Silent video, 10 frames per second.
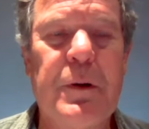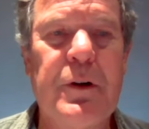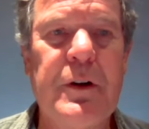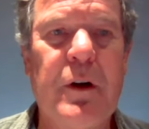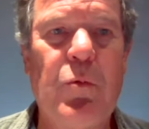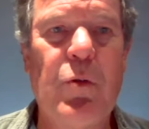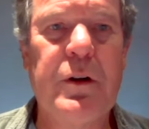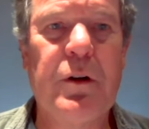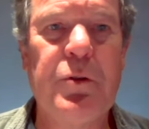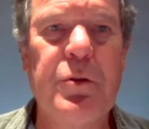burden on
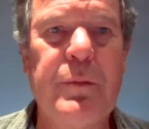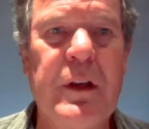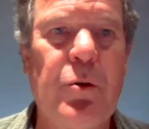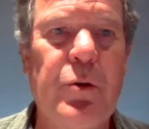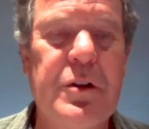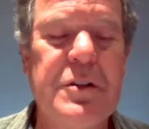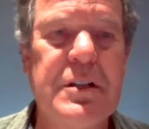one group in order to